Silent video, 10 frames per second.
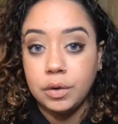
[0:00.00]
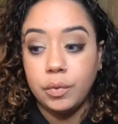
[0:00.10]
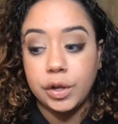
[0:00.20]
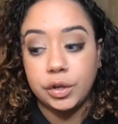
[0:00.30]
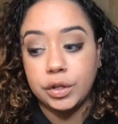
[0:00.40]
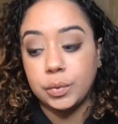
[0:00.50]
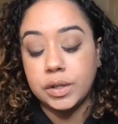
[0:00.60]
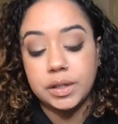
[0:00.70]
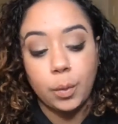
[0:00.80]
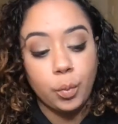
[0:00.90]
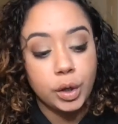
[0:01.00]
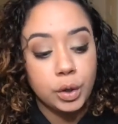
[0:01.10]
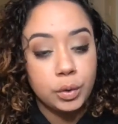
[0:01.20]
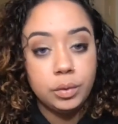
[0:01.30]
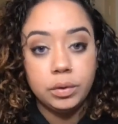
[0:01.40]
whether it's with someone
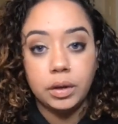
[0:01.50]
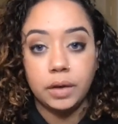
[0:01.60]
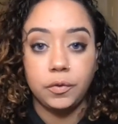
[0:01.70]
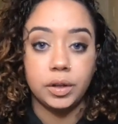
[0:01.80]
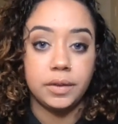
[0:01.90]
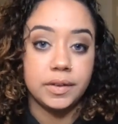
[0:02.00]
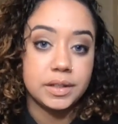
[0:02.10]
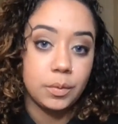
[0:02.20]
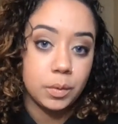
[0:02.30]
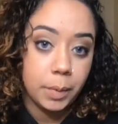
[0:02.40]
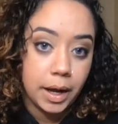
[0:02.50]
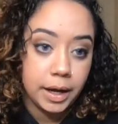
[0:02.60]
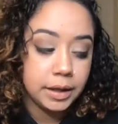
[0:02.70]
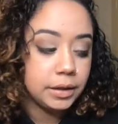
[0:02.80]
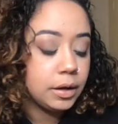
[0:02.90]
new, if you're leaving someone
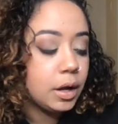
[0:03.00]
behind,